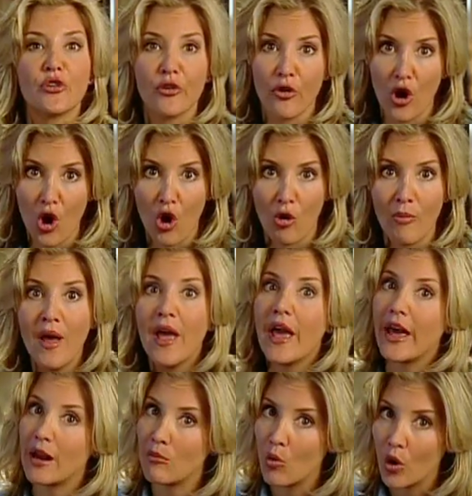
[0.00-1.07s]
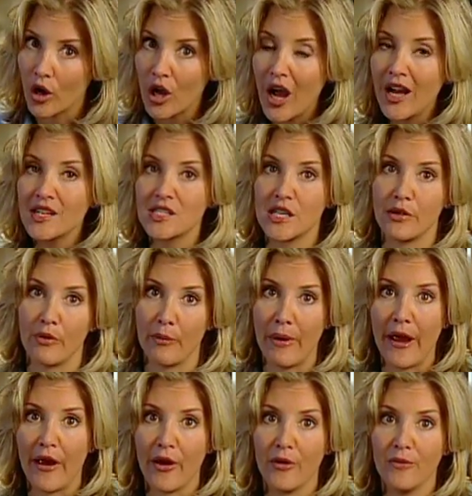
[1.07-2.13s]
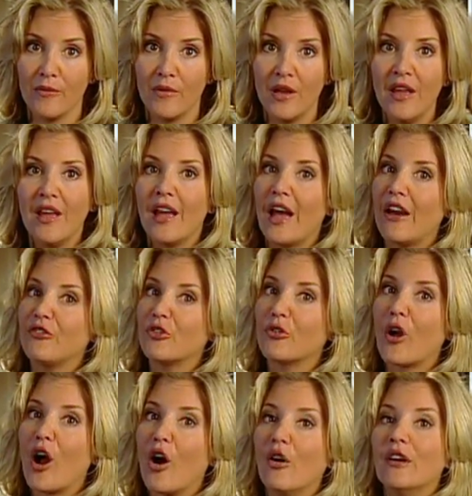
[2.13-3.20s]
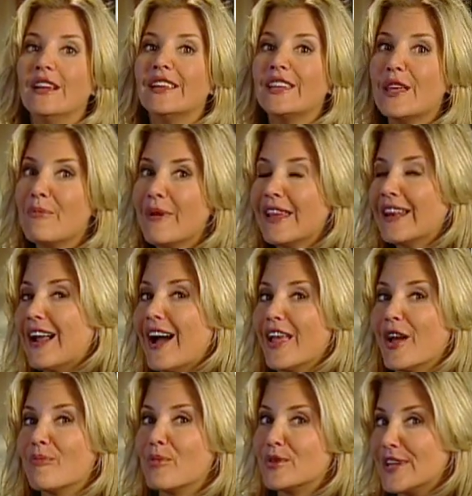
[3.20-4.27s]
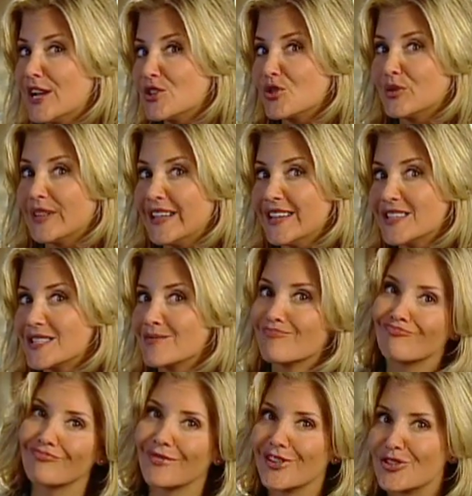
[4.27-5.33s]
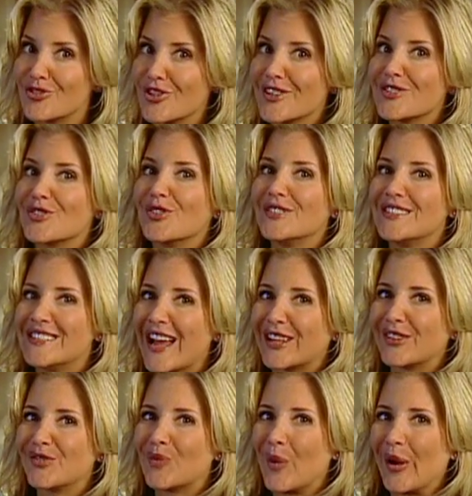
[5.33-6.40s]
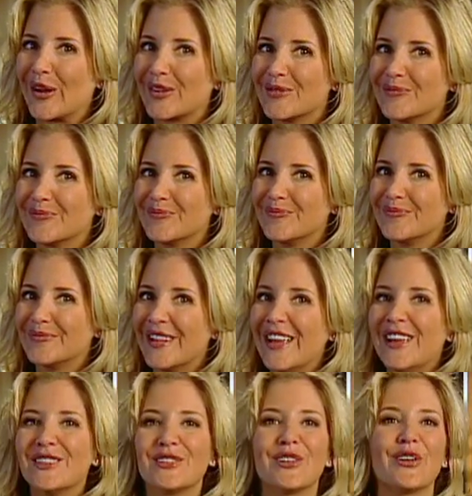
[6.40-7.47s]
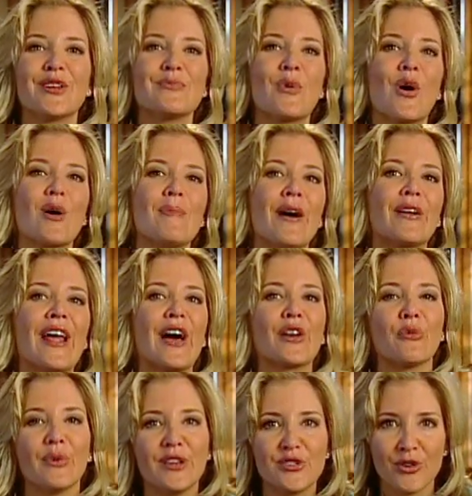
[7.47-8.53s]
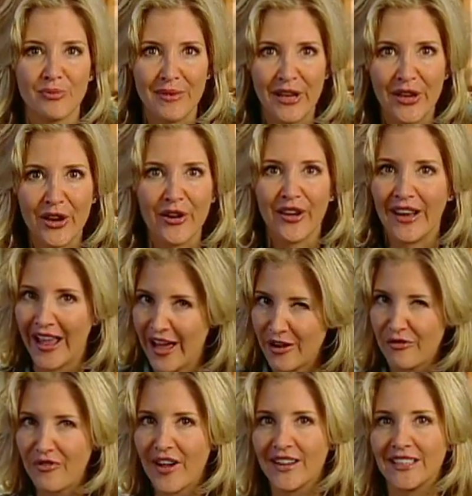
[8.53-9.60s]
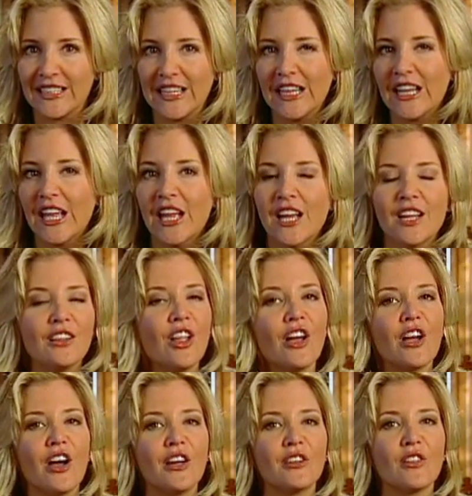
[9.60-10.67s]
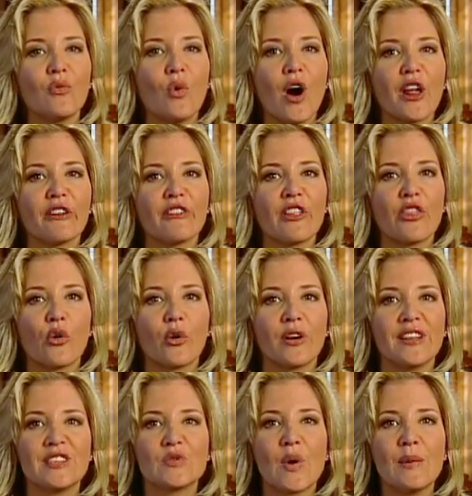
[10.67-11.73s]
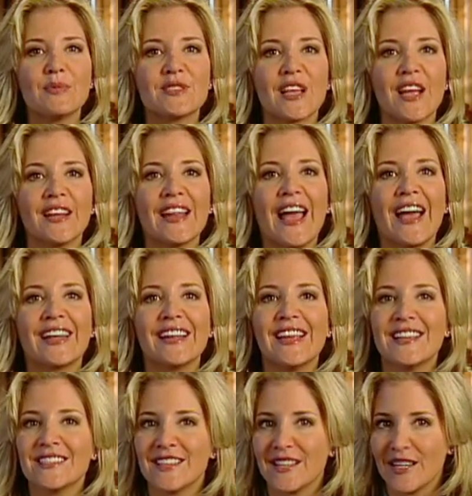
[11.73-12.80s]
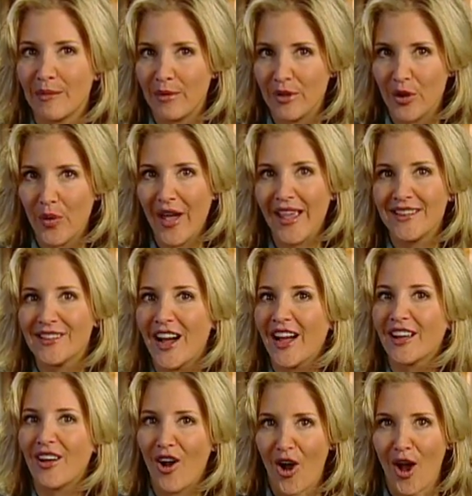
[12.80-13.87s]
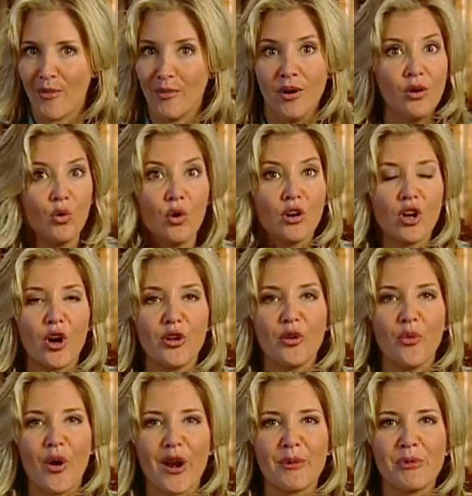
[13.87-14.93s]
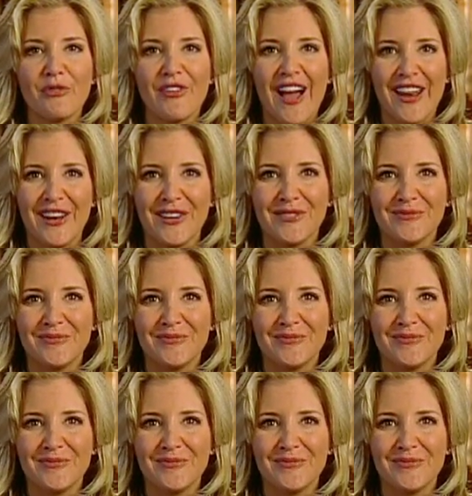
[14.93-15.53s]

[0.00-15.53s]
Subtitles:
to your home and a more costly repair. After all, keeping an eye on potential leaks is just good detective work. To learn more about how to read your meter and how to find a leak, log on to the Water Authority's website at snwa.com or call your water provider.